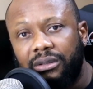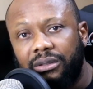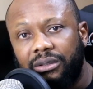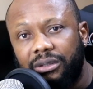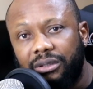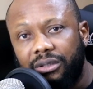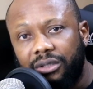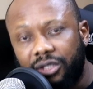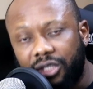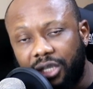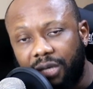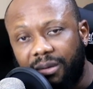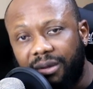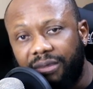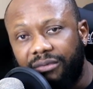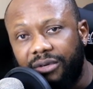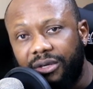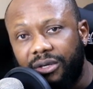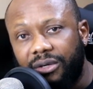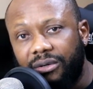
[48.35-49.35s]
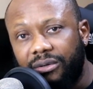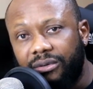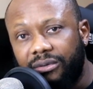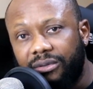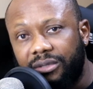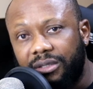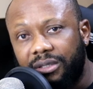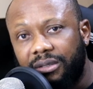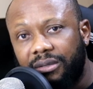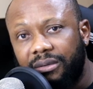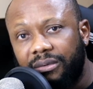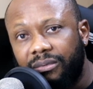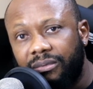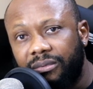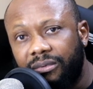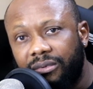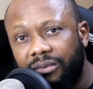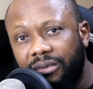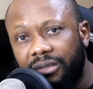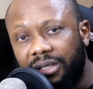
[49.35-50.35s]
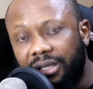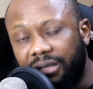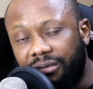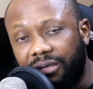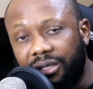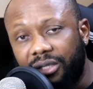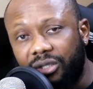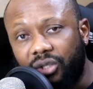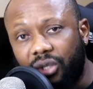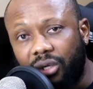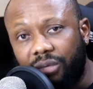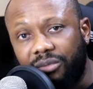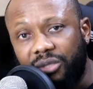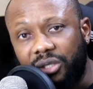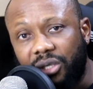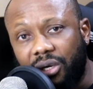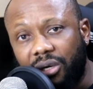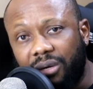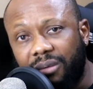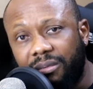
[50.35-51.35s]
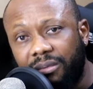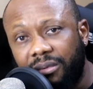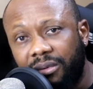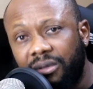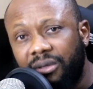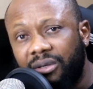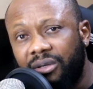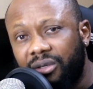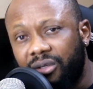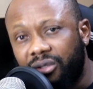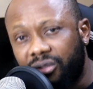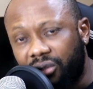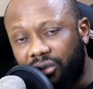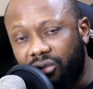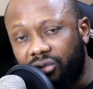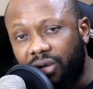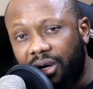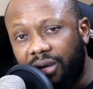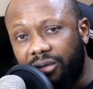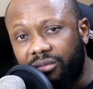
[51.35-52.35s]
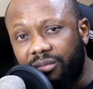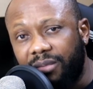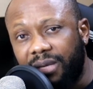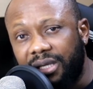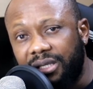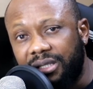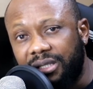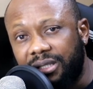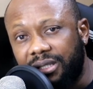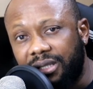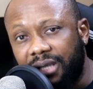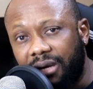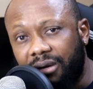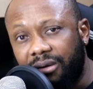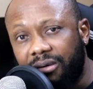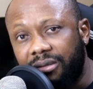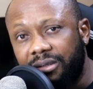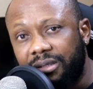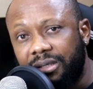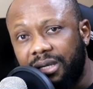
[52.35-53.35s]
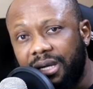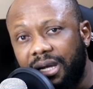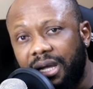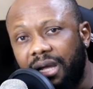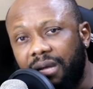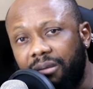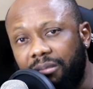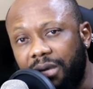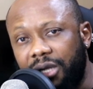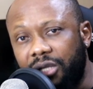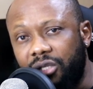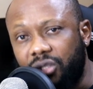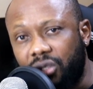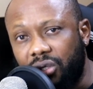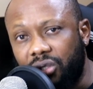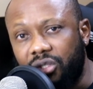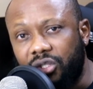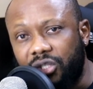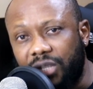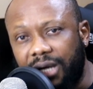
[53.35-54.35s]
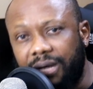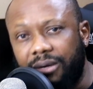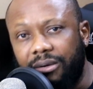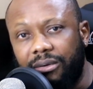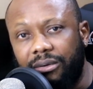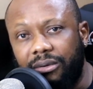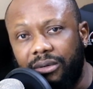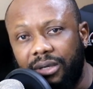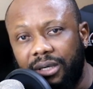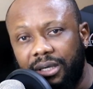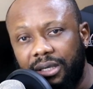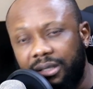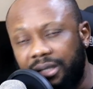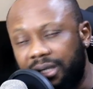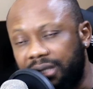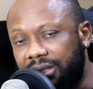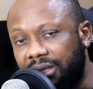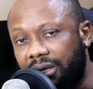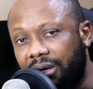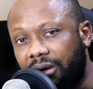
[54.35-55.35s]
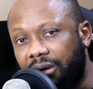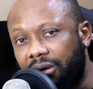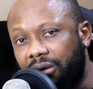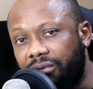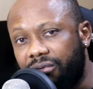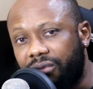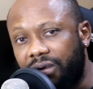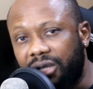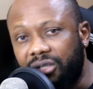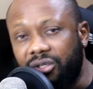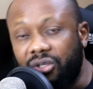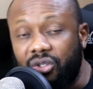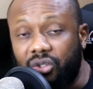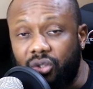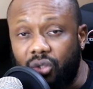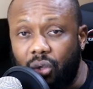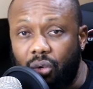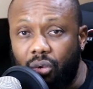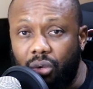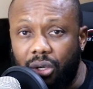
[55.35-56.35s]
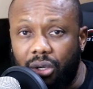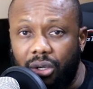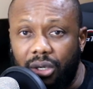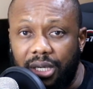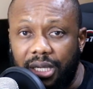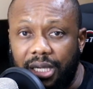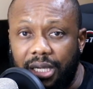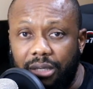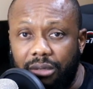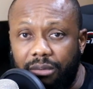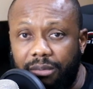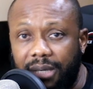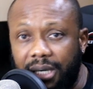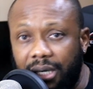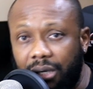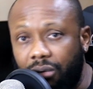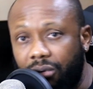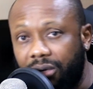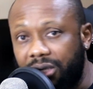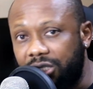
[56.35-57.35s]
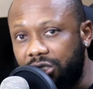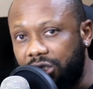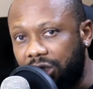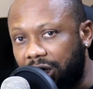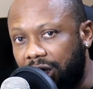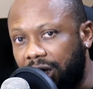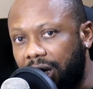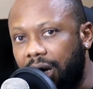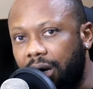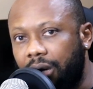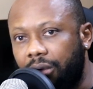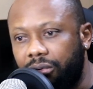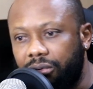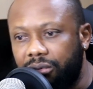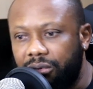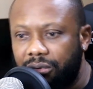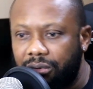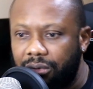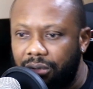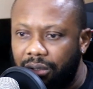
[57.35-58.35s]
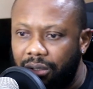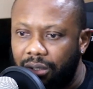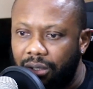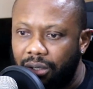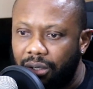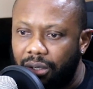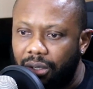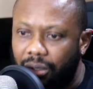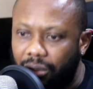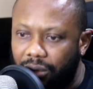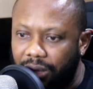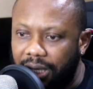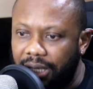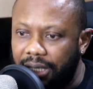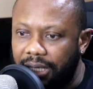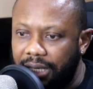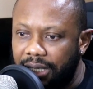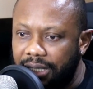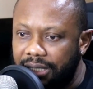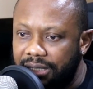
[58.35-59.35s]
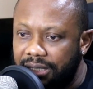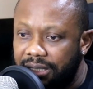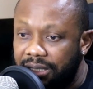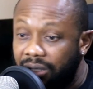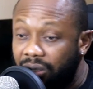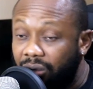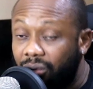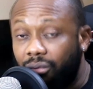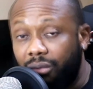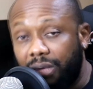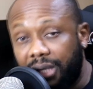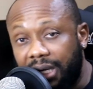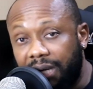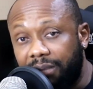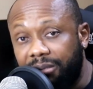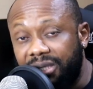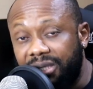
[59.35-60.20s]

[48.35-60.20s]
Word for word: Share my videos. Give it a thumbs up. Subscribe to my second and my third channel. There's a lot of reactions going on there. You better go and check it out. Alright guys, with that being